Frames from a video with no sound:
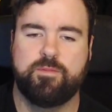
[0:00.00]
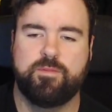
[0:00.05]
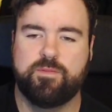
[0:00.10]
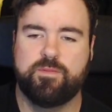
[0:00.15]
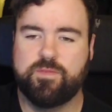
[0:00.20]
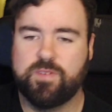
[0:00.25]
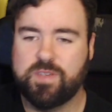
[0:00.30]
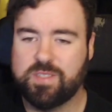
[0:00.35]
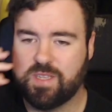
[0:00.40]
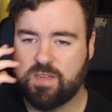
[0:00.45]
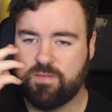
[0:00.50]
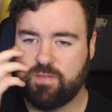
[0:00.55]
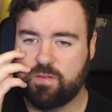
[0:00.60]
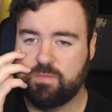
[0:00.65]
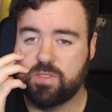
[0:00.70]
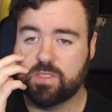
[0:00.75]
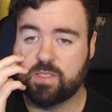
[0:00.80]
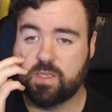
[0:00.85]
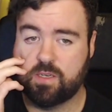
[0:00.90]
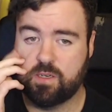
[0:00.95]
First off, I'm
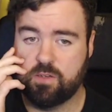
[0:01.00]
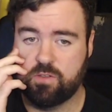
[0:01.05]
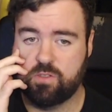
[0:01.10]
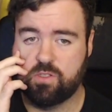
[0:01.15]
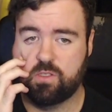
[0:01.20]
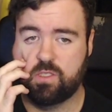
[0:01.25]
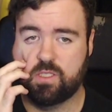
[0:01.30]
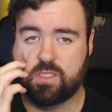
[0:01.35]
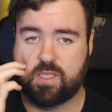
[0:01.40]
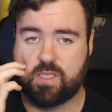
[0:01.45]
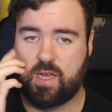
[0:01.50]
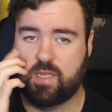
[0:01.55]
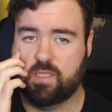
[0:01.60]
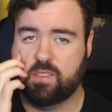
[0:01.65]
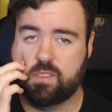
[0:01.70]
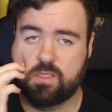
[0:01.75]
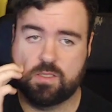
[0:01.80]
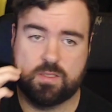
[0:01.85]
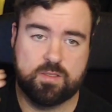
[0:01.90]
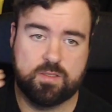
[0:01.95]
just going to go through the
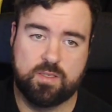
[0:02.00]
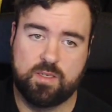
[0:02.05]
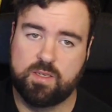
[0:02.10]
stats.